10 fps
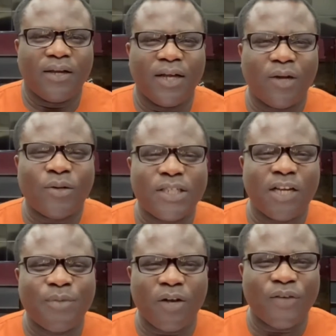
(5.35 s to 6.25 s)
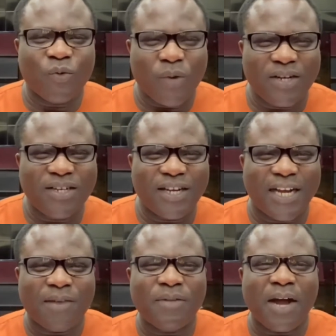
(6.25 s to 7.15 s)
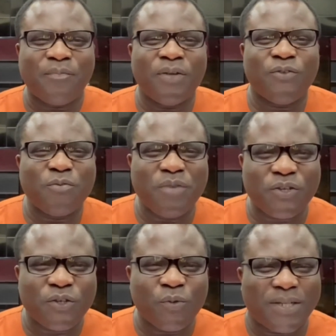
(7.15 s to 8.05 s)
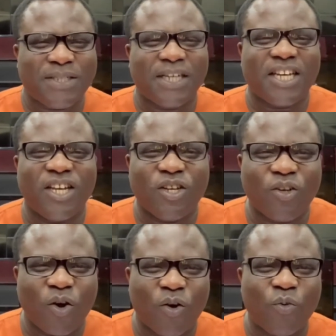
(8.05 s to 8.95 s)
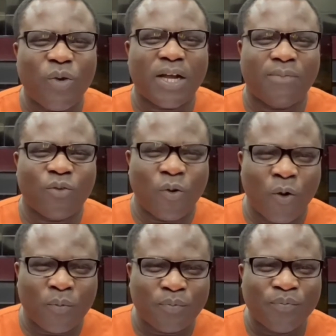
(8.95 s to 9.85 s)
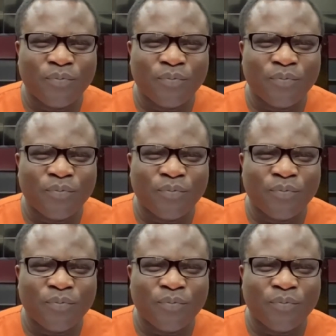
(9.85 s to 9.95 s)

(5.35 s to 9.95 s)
Hello, dear beloved one. I am happy to meet you once again on Wake Up to Hope.